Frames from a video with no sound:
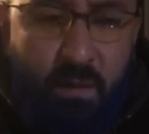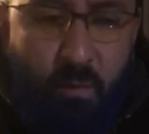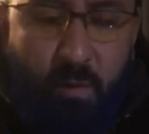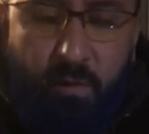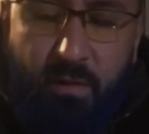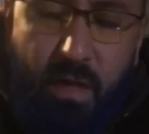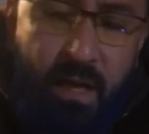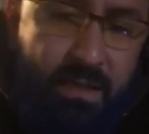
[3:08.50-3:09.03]
whether
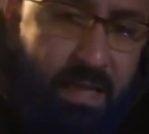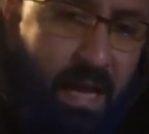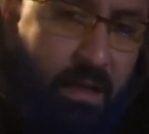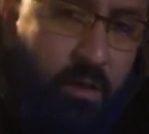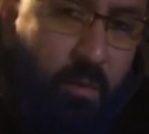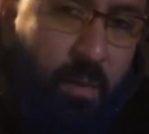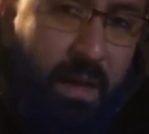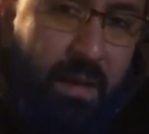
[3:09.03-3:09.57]
or not
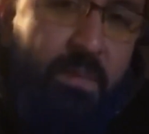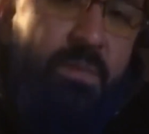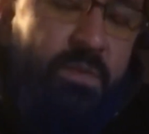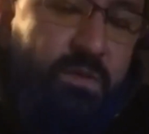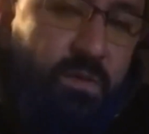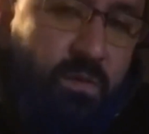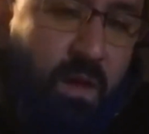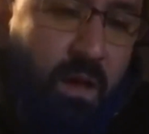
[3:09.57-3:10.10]
Dagner
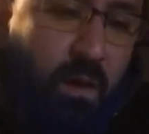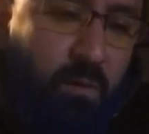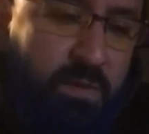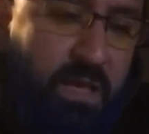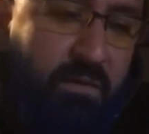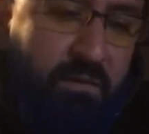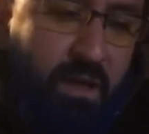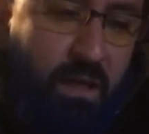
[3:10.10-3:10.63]
Pipes uh, was
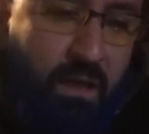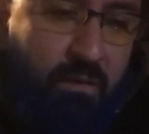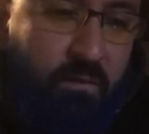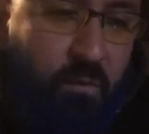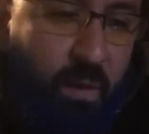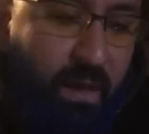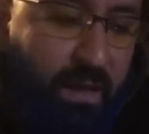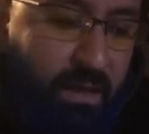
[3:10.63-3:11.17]
having a
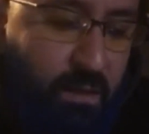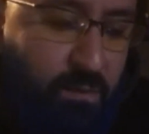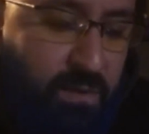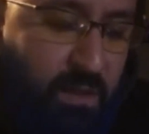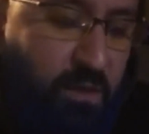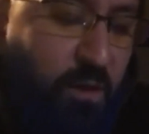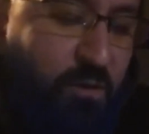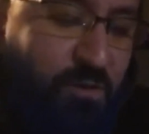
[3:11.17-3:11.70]
giveaway, and he was
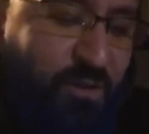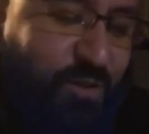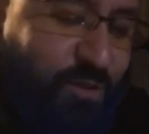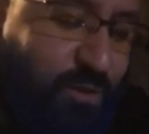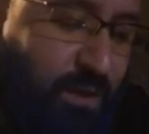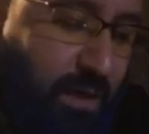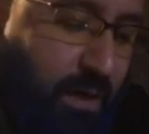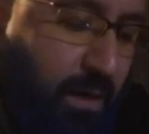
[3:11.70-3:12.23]
like, no,
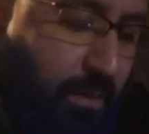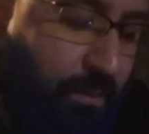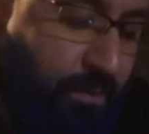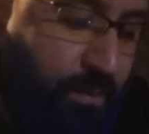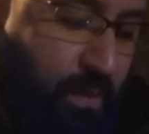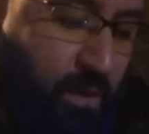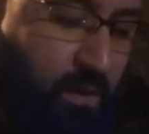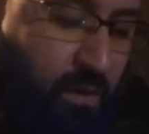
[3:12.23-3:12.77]
dude, um,
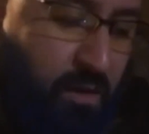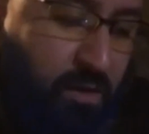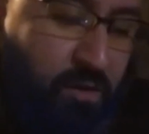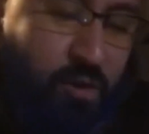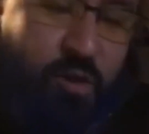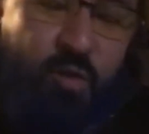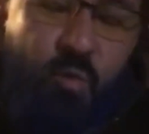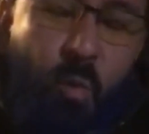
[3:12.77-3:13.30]

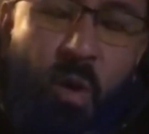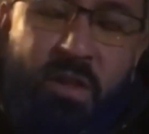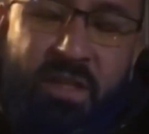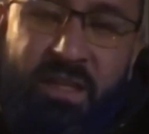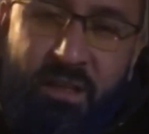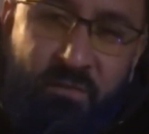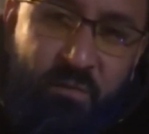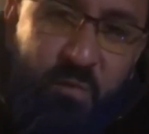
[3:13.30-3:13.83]
no, you won the
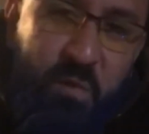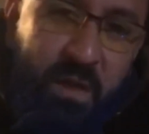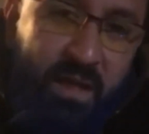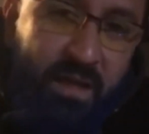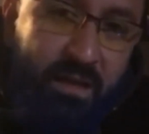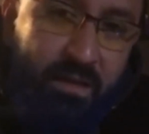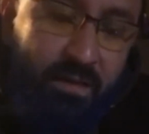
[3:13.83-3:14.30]
giveaway.